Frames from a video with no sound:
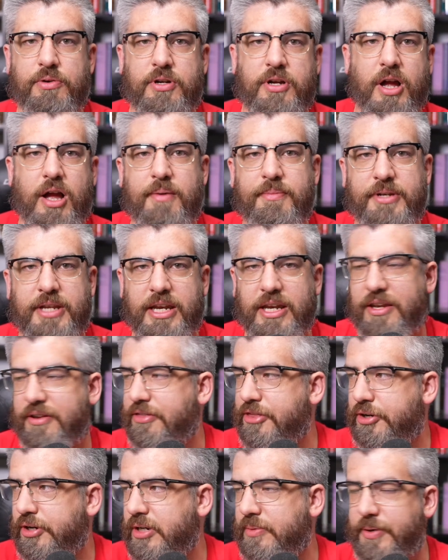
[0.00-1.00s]
accommodate it
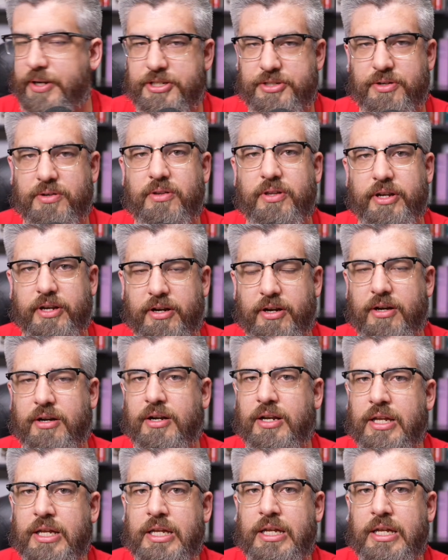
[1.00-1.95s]
3 weeks earlier?